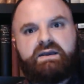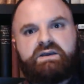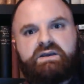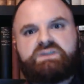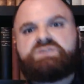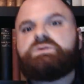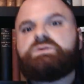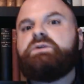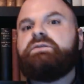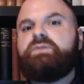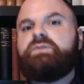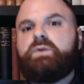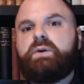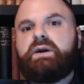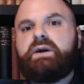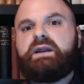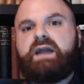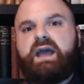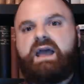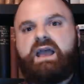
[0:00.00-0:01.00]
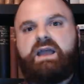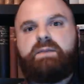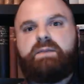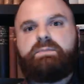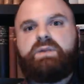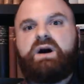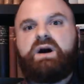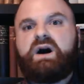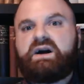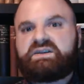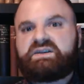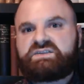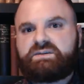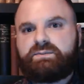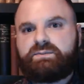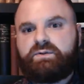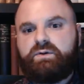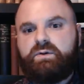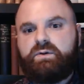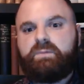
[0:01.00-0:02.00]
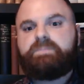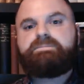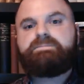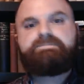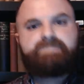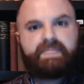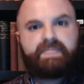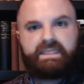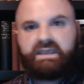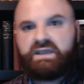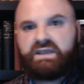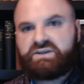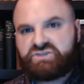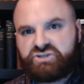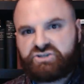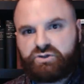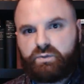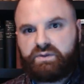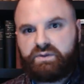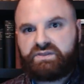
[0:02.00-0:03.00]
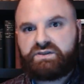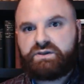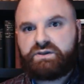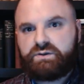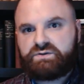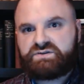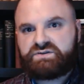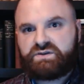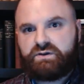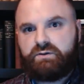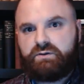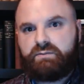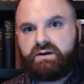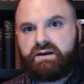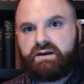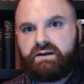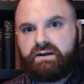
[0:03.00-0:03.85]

to avoid a possible issue with YouTube,